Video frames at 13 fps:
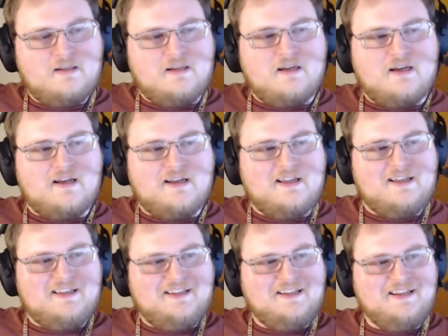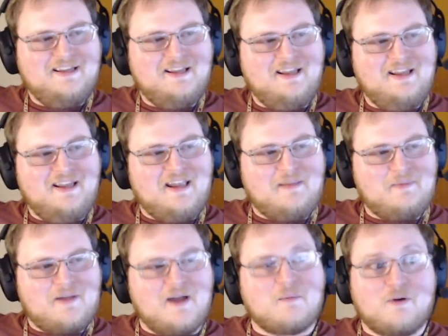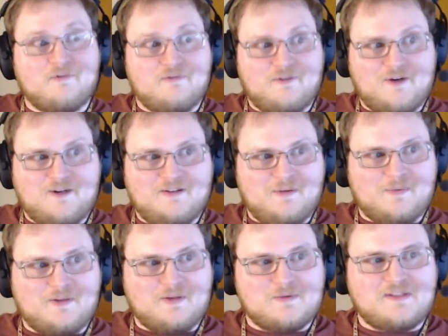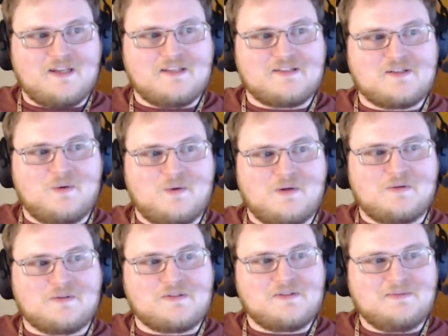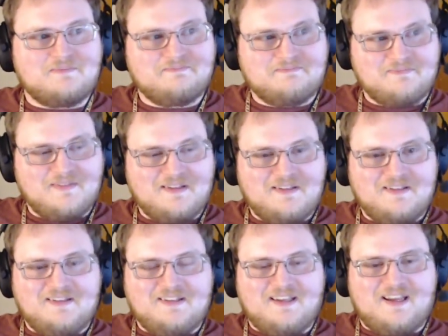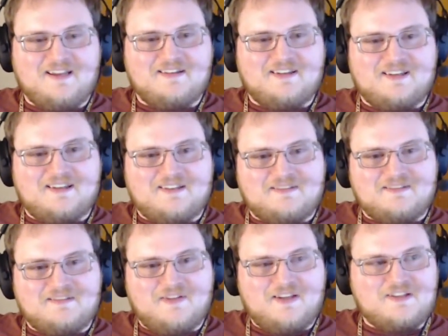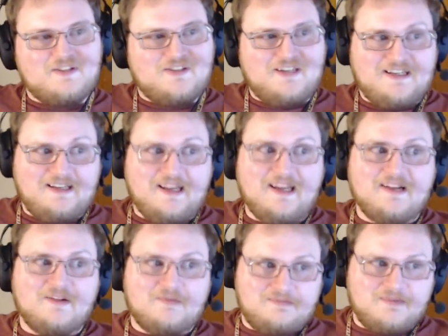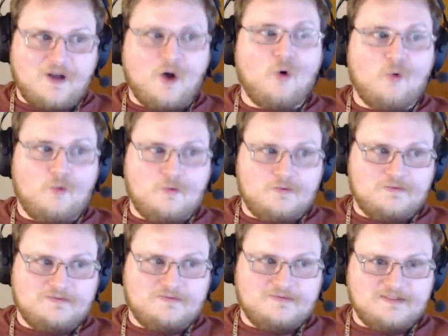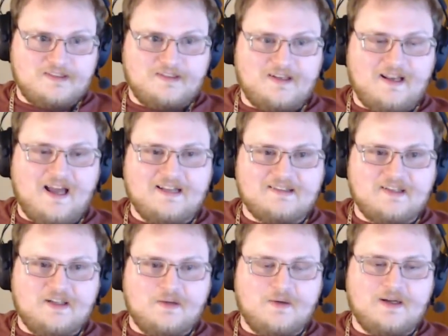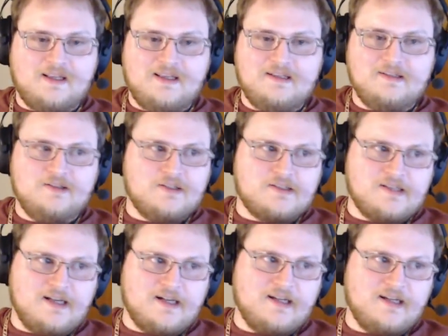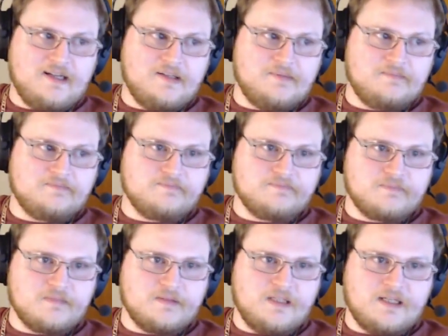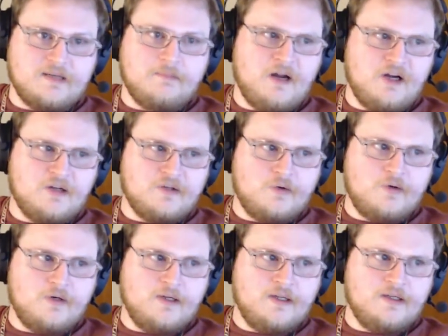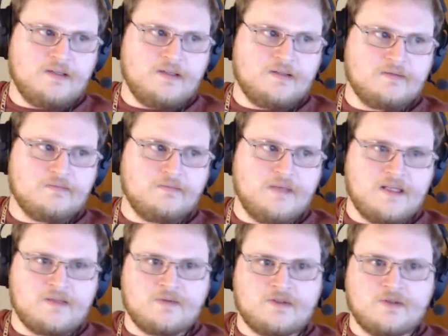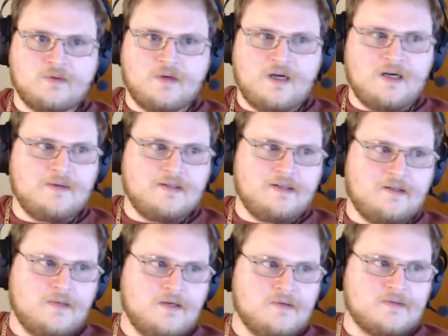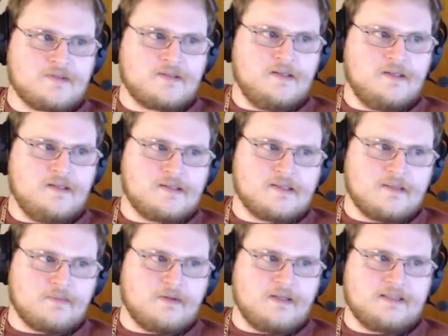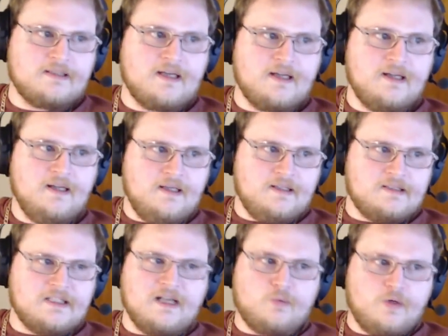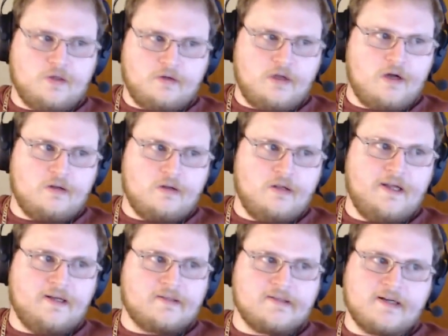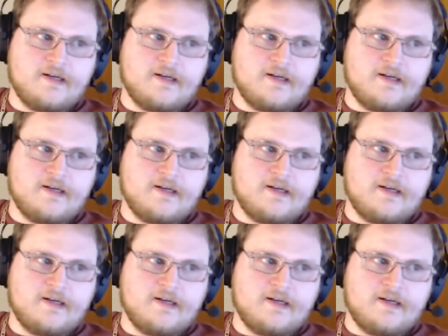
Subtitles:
Uh, he'd become real friendly with those dead squirrels, and eventually he'd eat them whole. And I tell you what, he looks like a Maritoy mixed with Chihuahua almost, something like that. He's got real long legs like a